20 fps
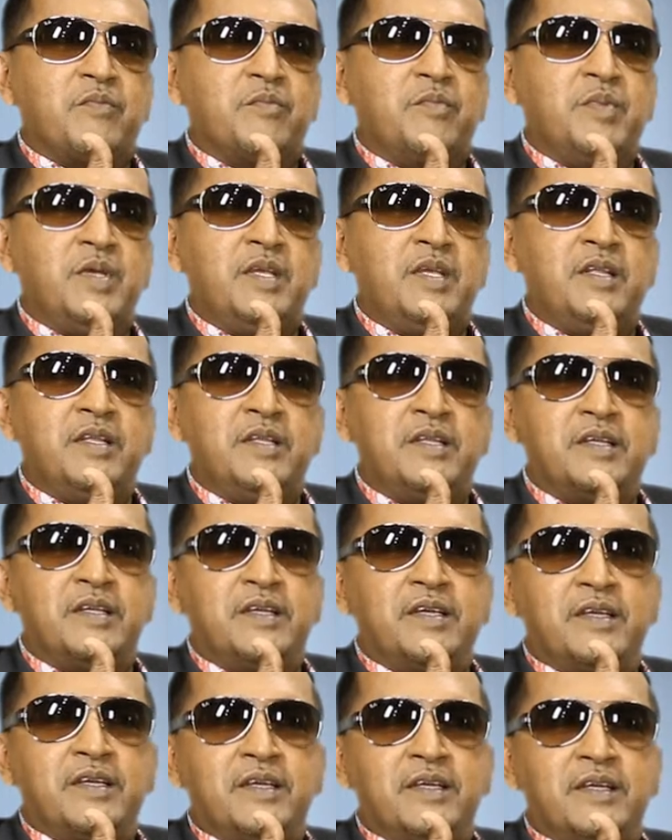being
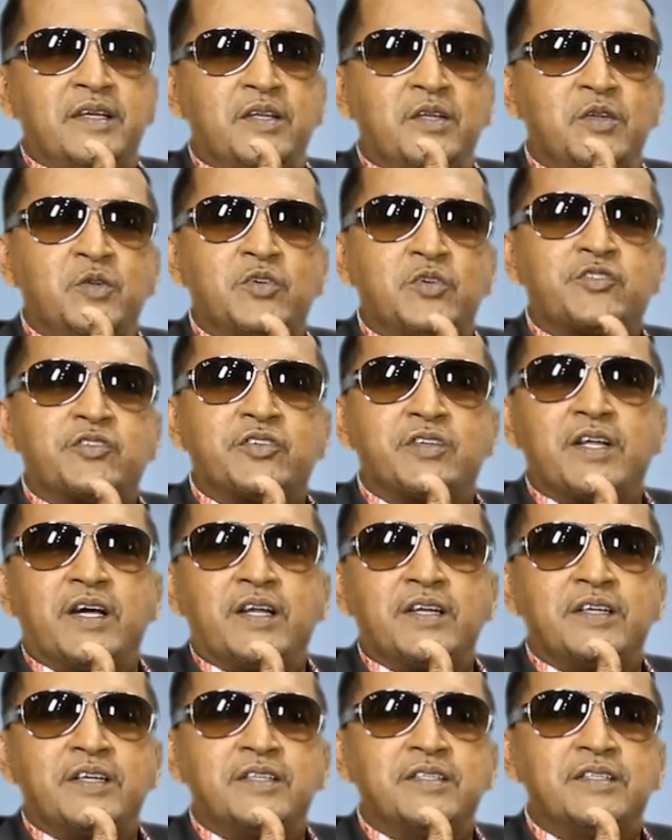
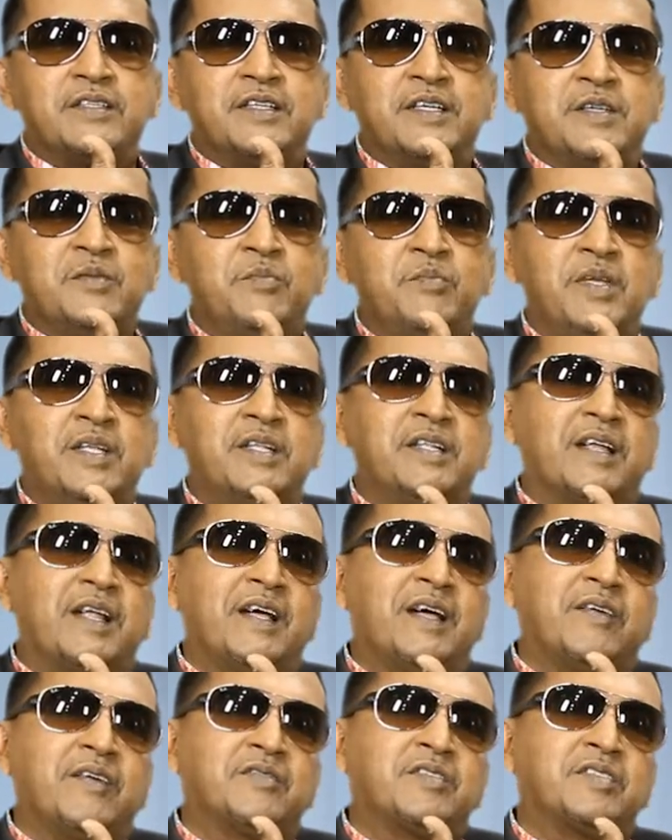Indo-Trinidadian didn't mean that
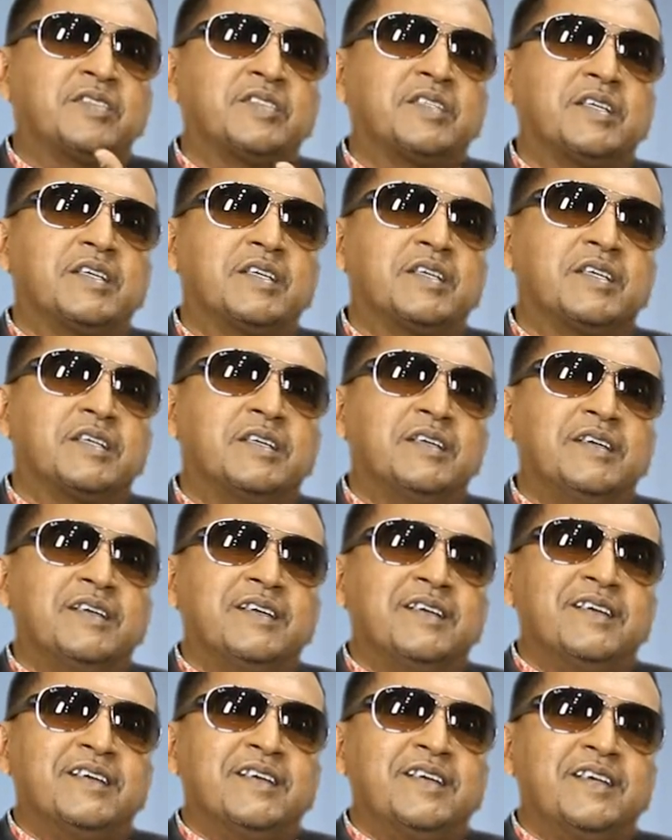I have to sing
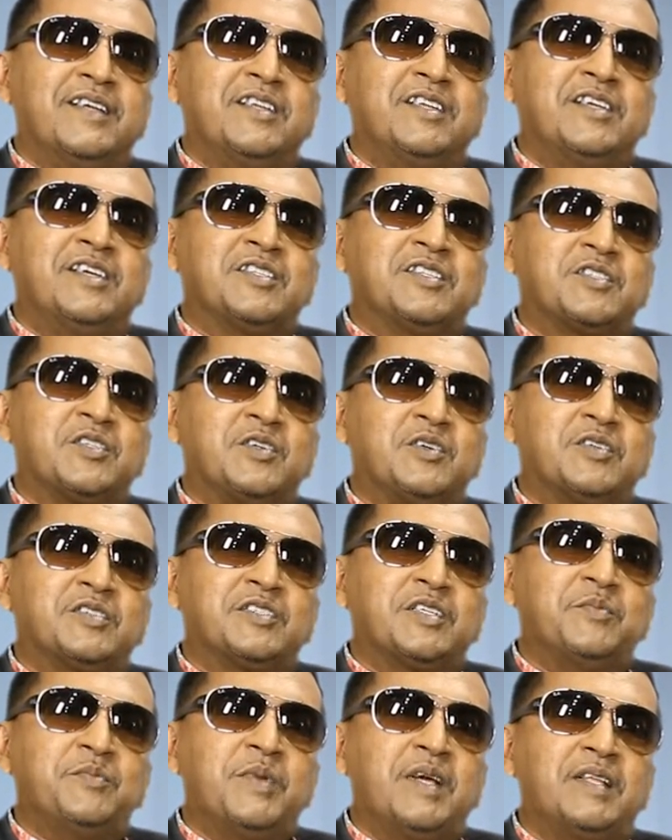Indian
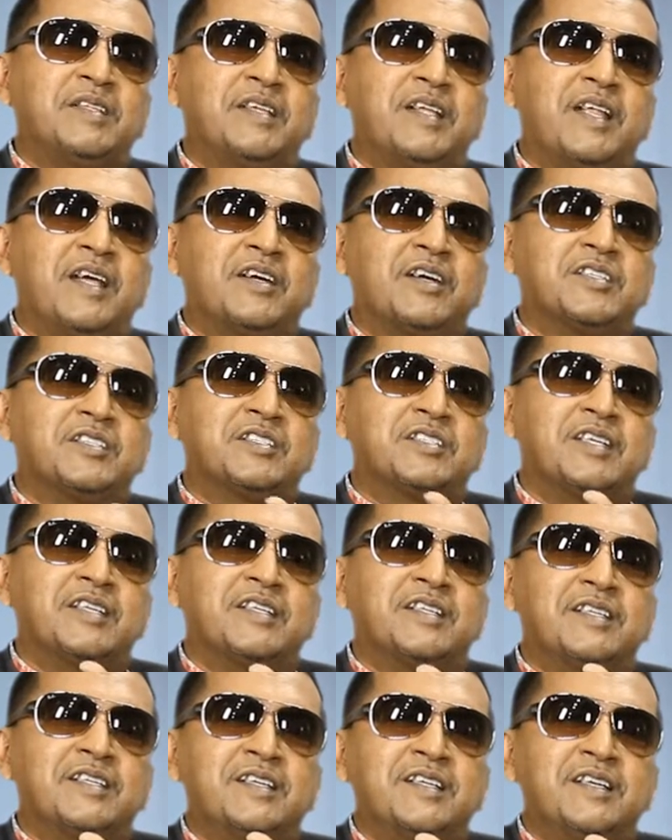songs. It meant that I could
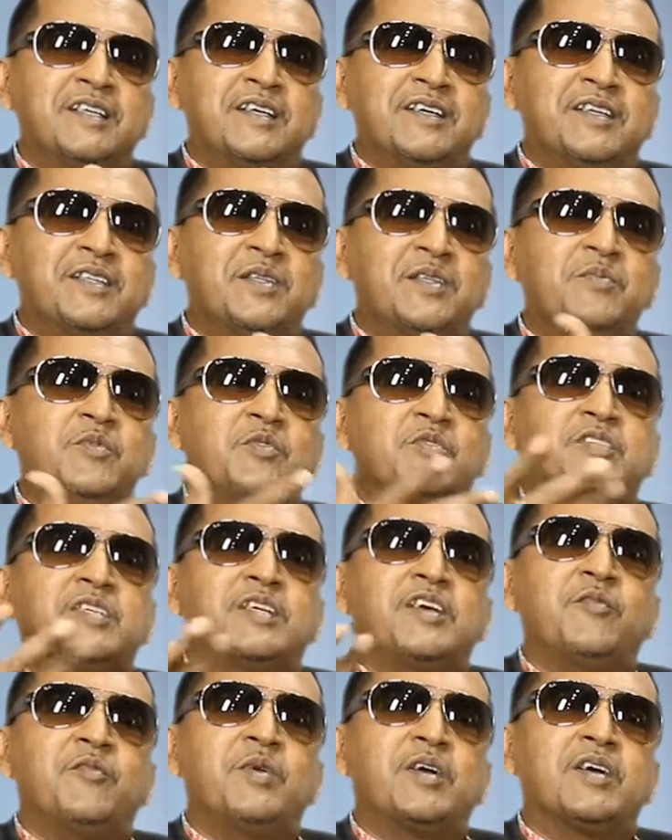sing the
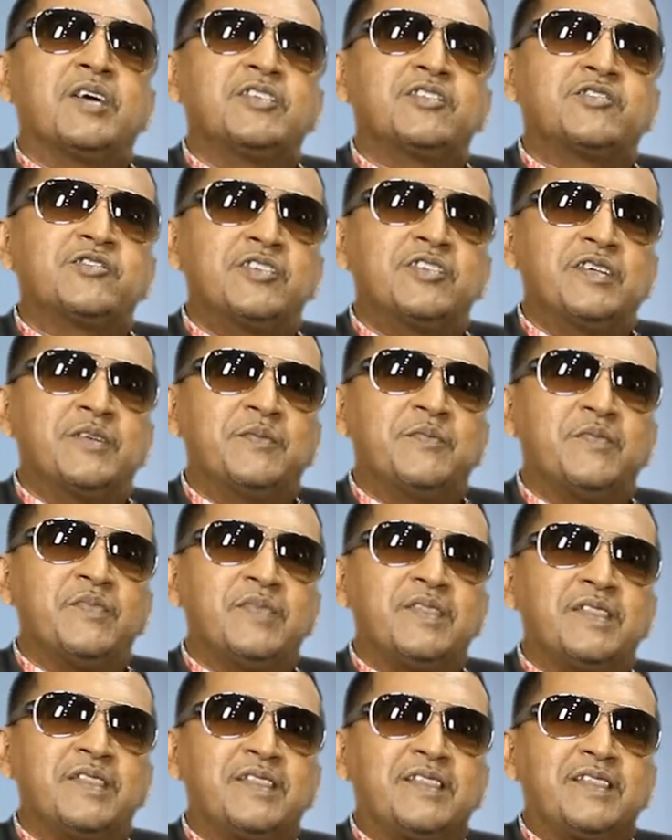music of my country,
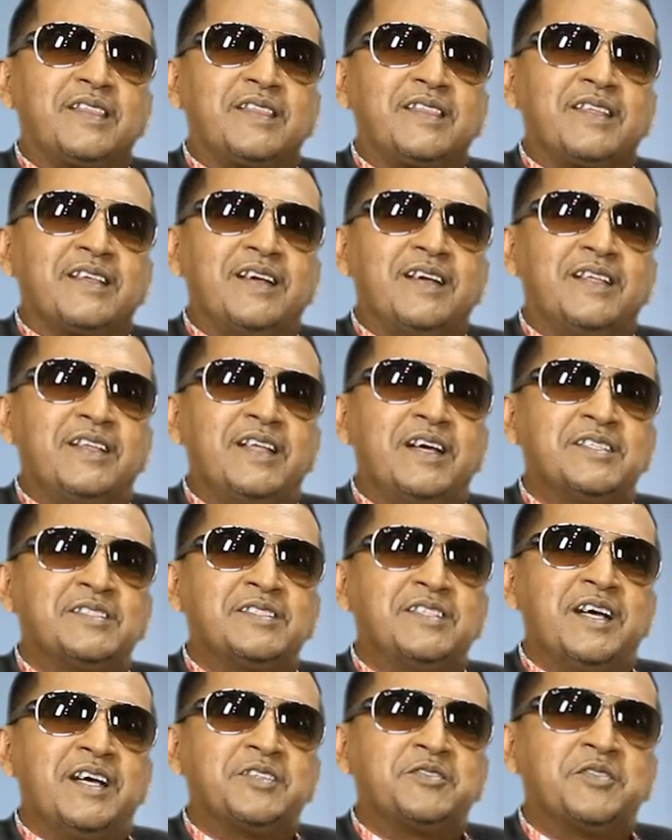and
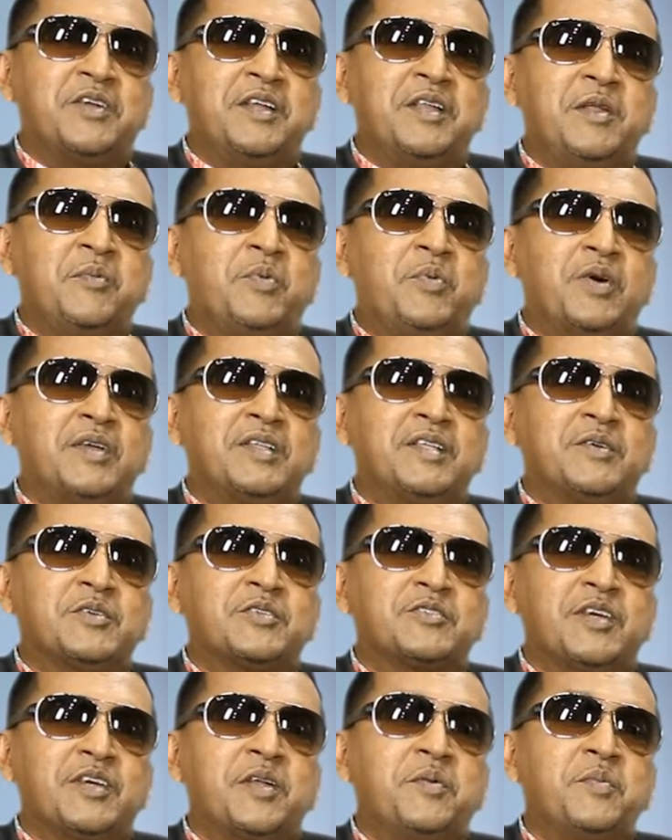that's really the point I
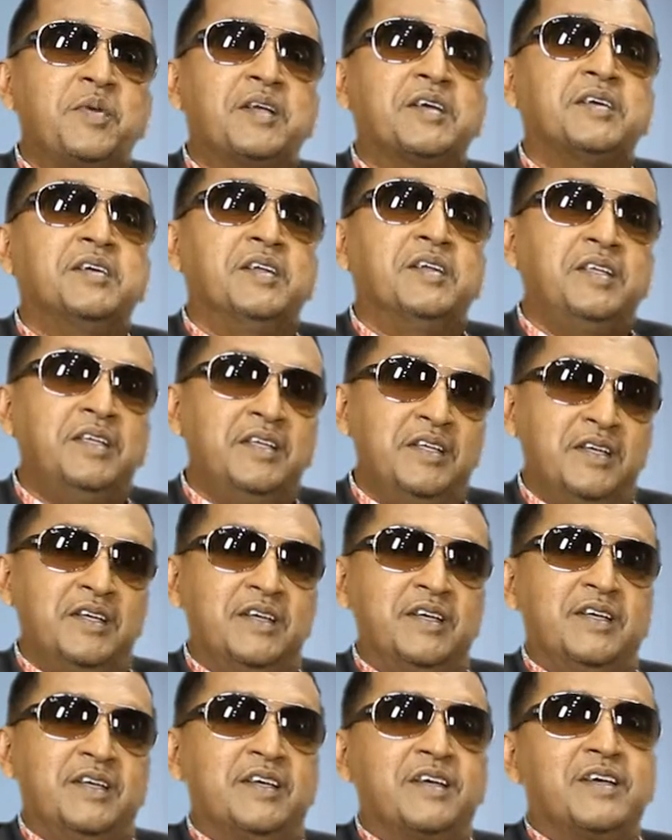was trying to make early
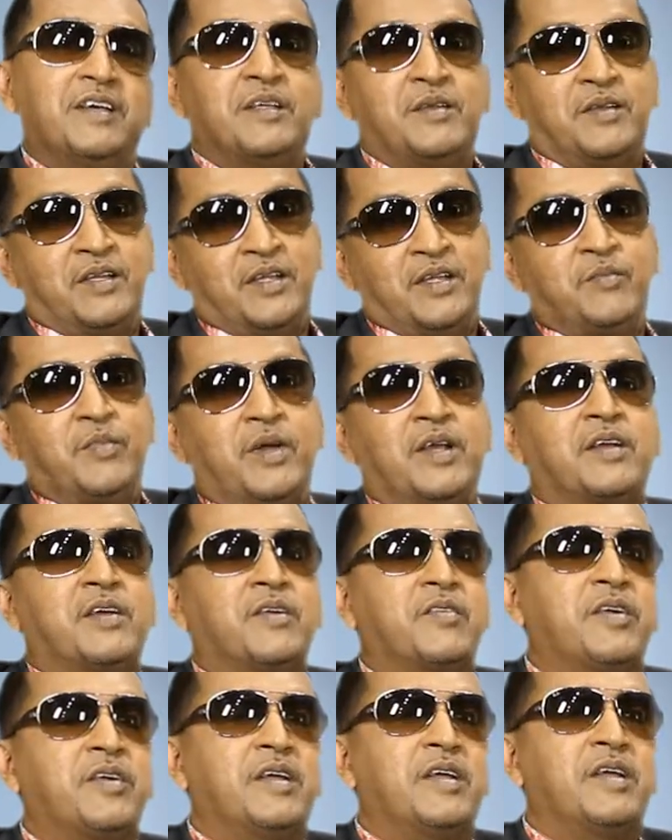in my
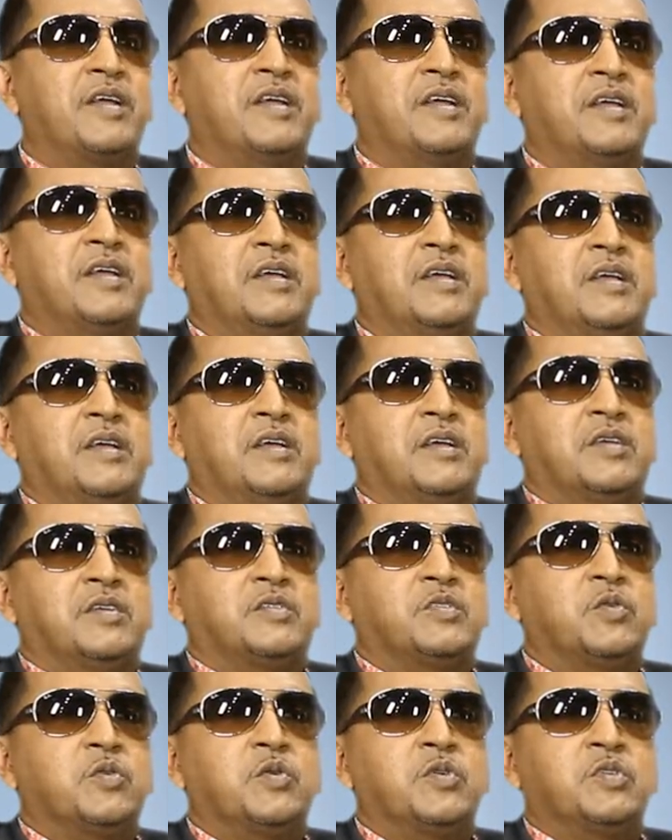career.
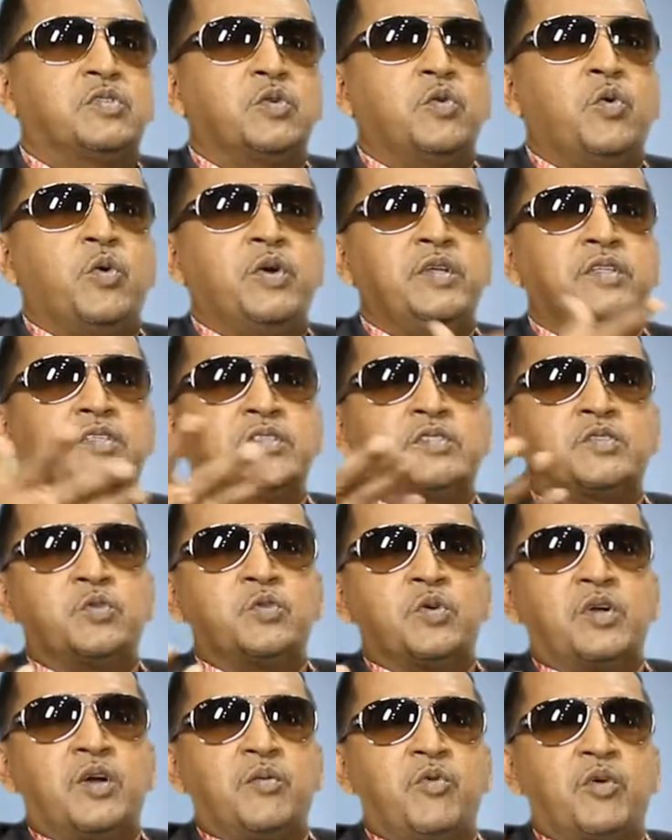So going to
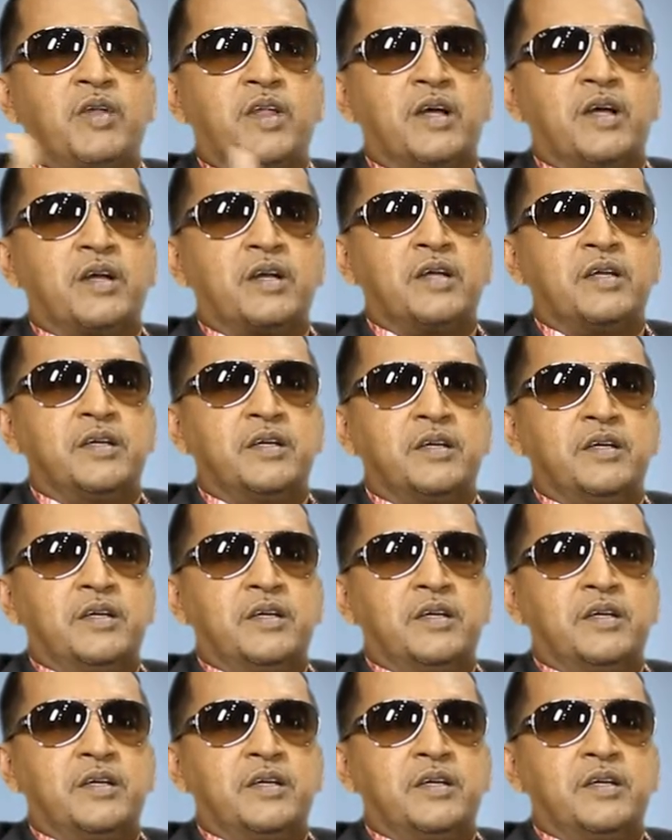Soca Monarch